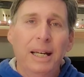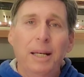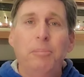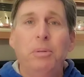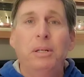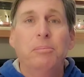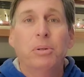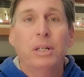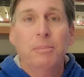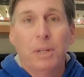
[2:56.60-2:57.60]
had been
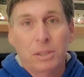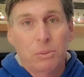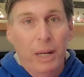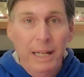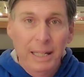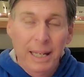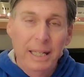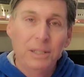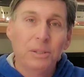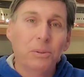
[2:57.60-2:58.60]
pretty much
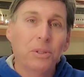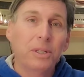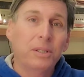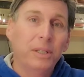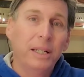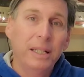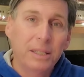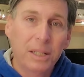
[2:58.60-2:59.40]
waylaid during the